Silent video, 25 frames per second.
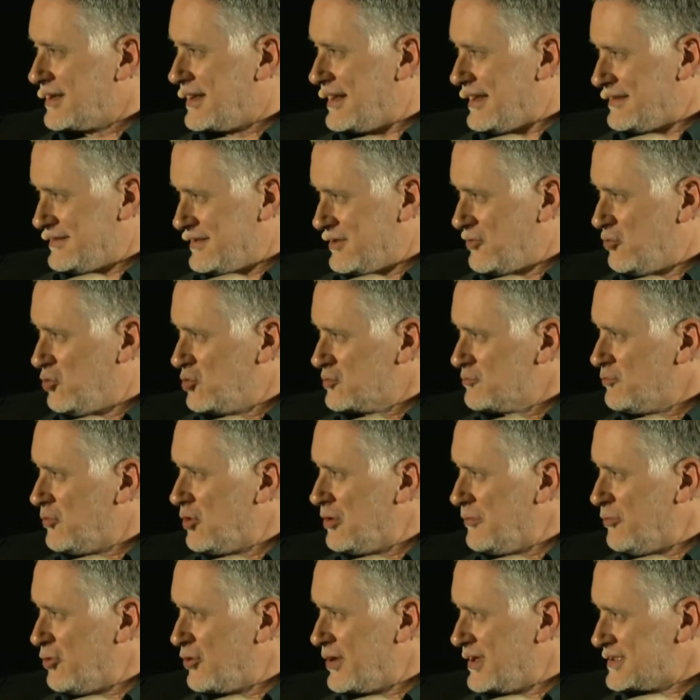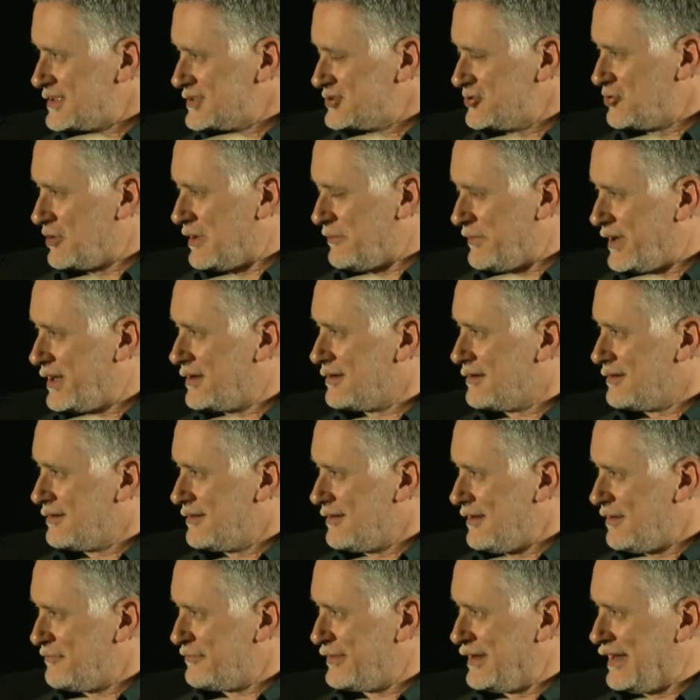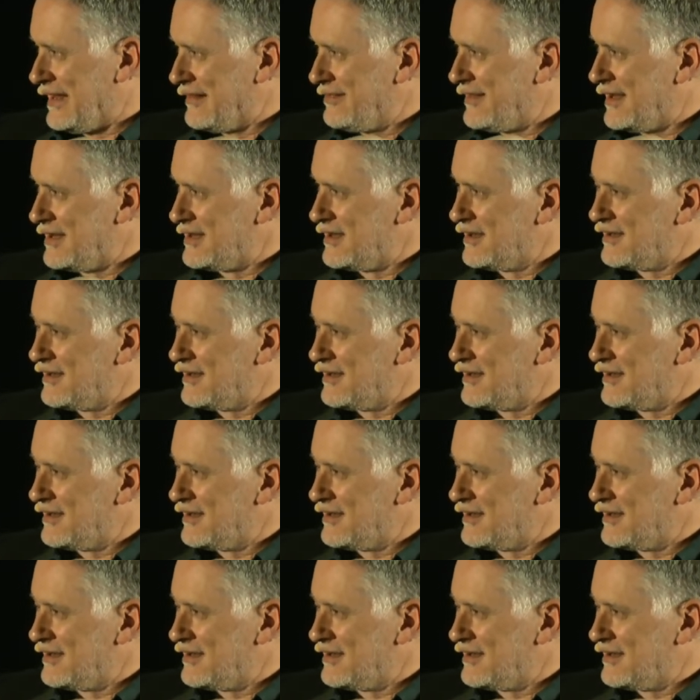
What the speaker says: description about the military life proves